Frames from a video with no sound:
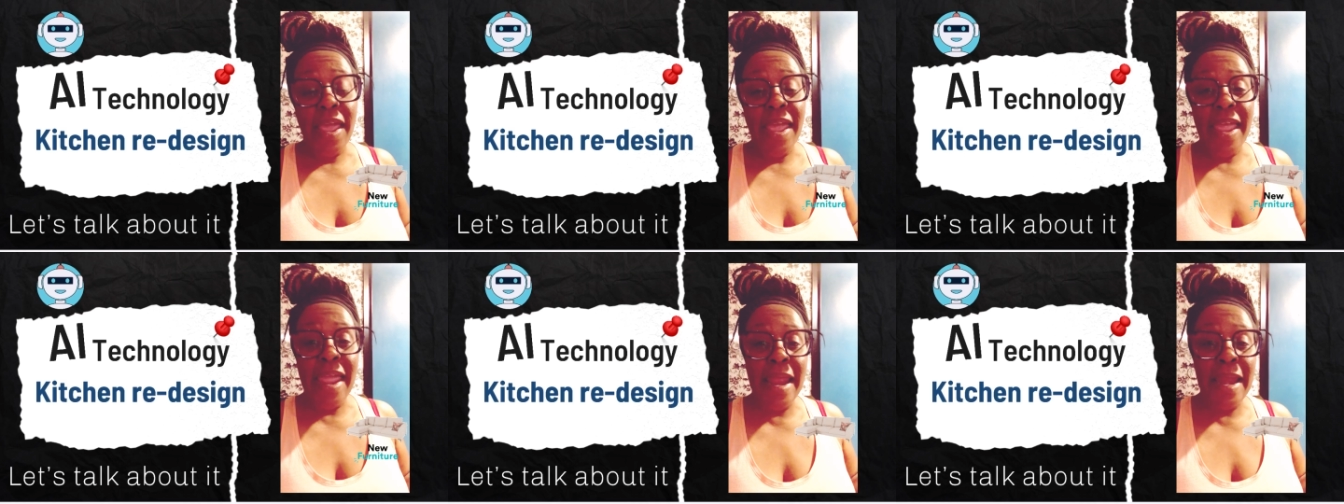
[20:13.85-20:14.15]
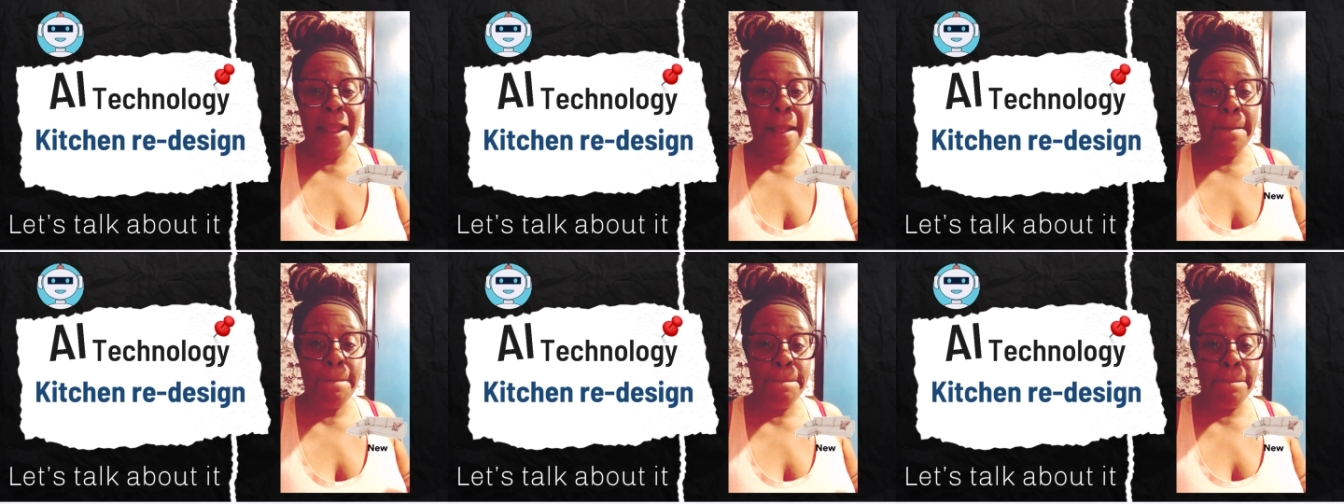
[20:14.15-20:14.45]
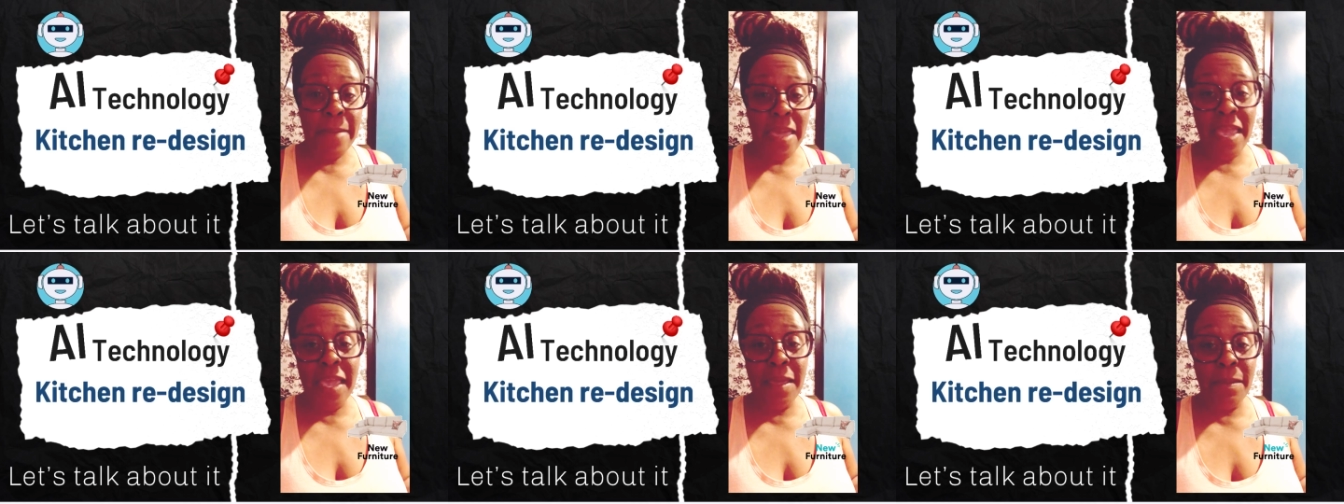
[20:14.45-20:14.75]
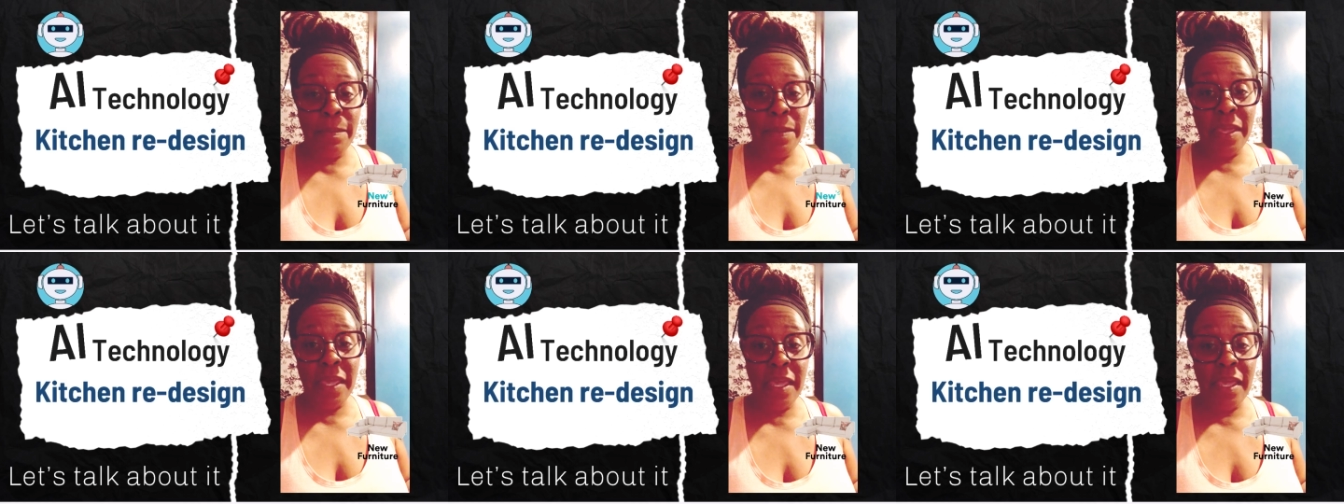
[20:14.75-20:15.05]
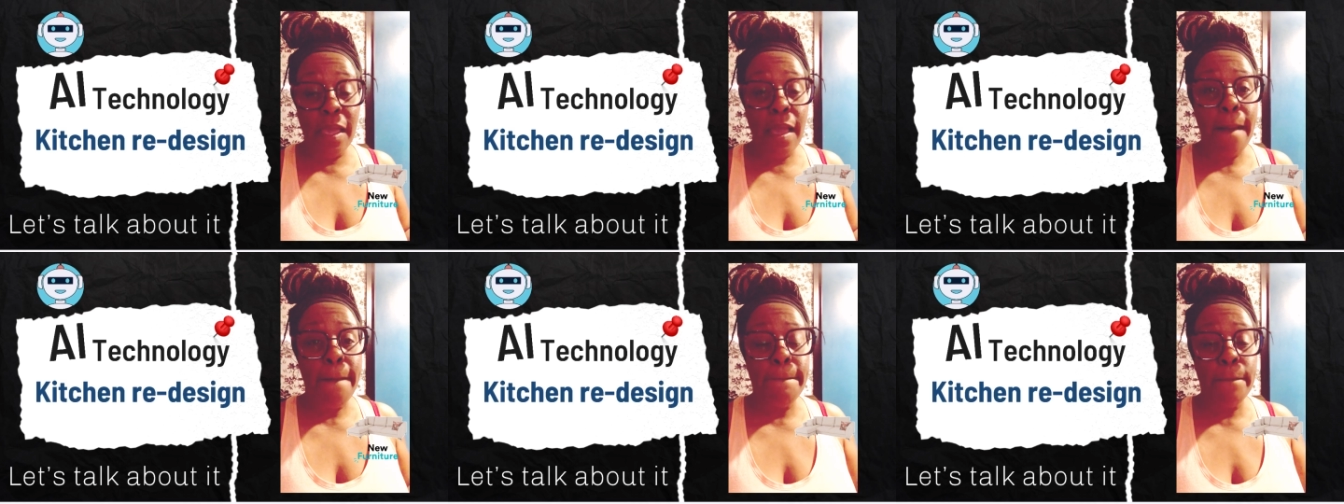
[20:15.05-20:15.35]
And it may
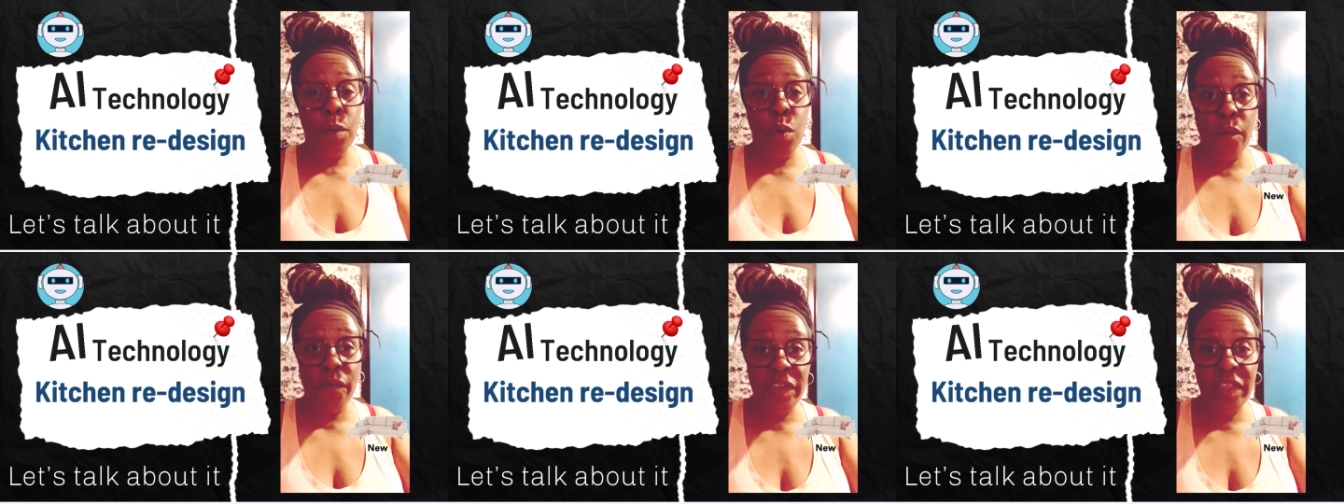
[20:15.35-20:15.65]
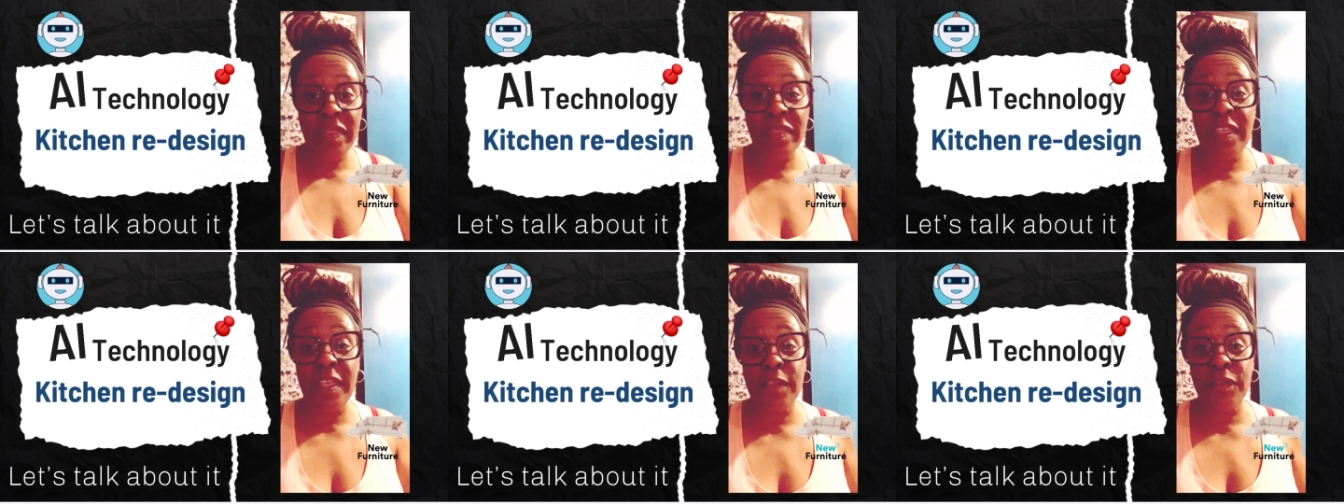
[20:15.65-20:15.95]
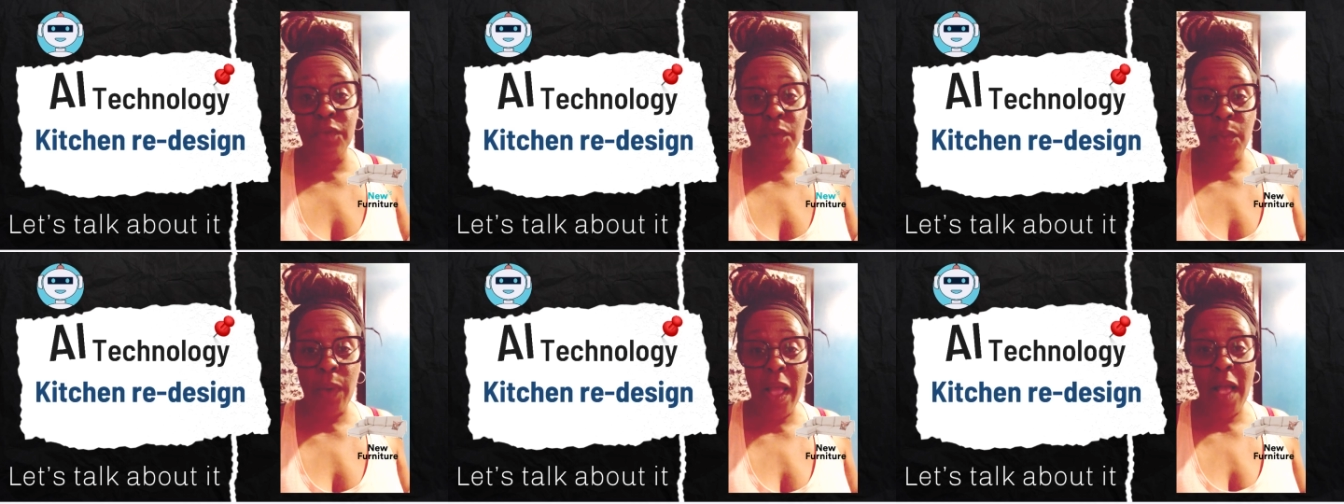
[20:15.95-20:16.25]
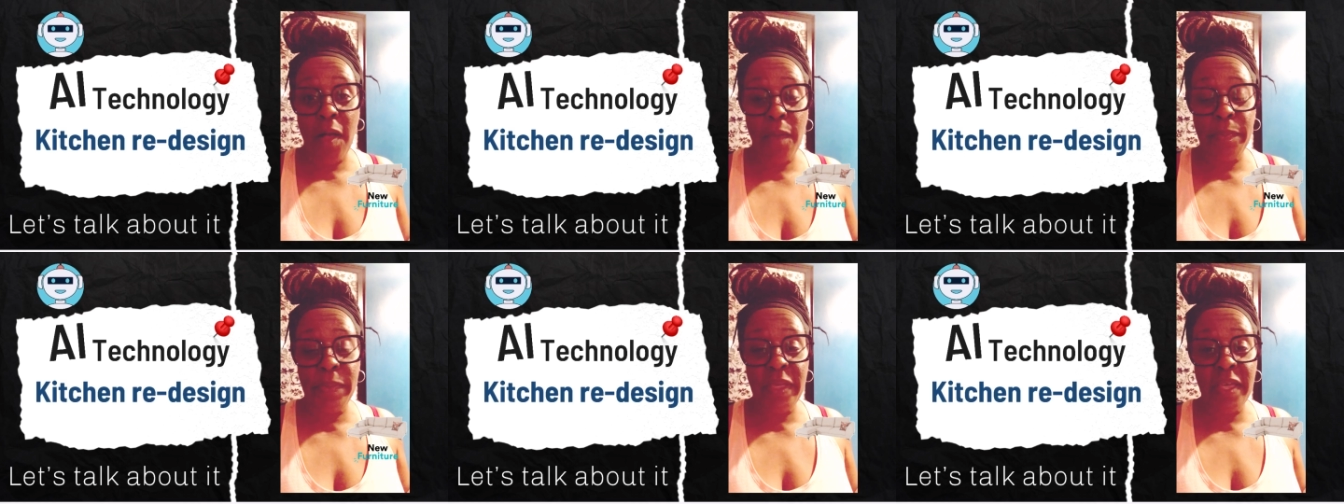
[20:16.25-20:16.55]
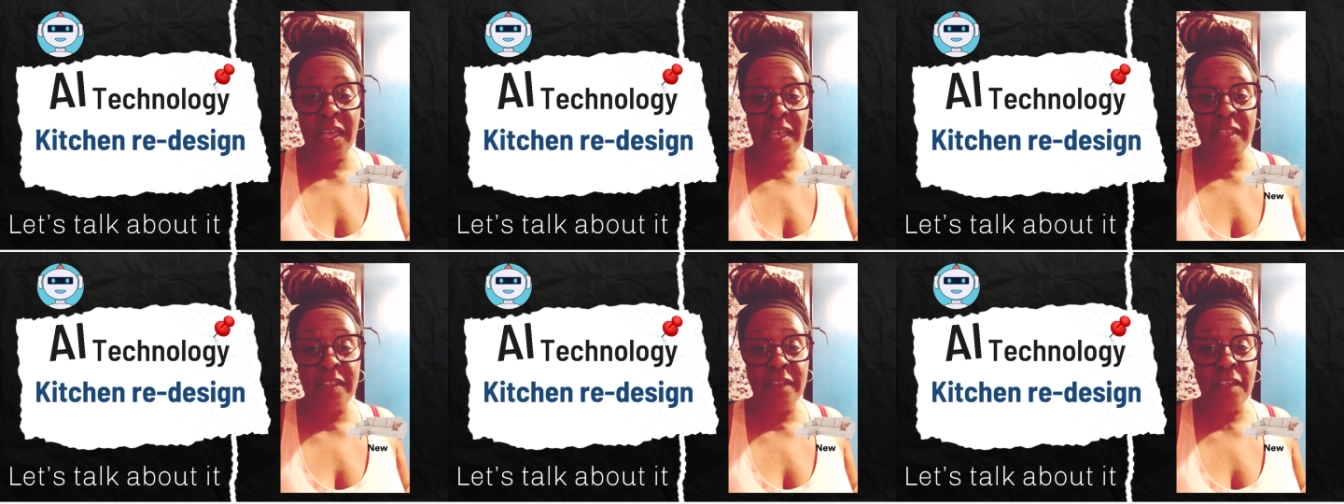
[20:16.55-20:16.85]
be moving things around
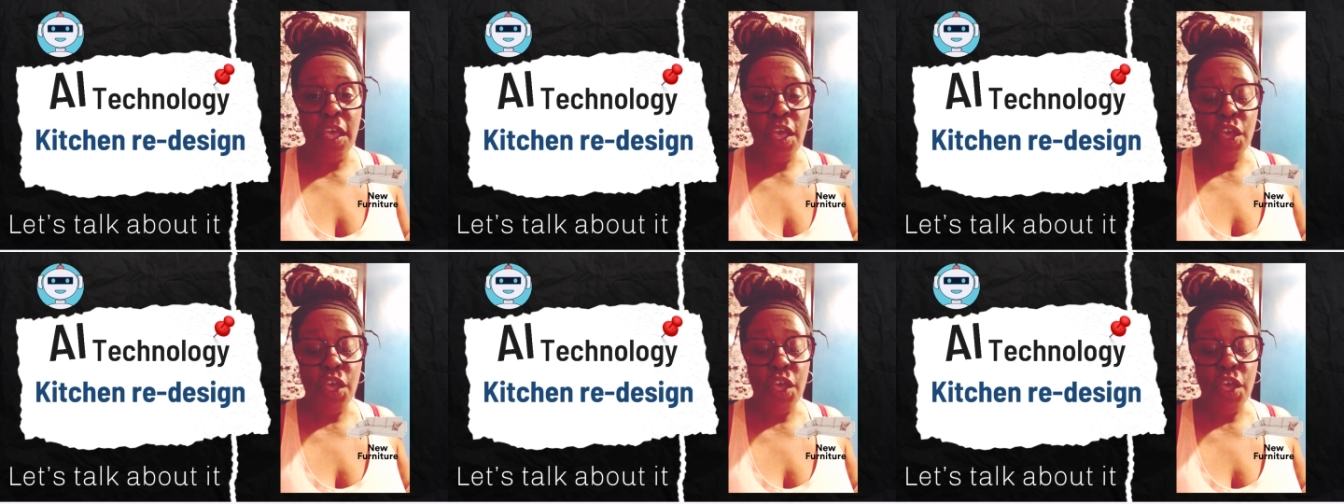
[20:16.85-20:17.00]
because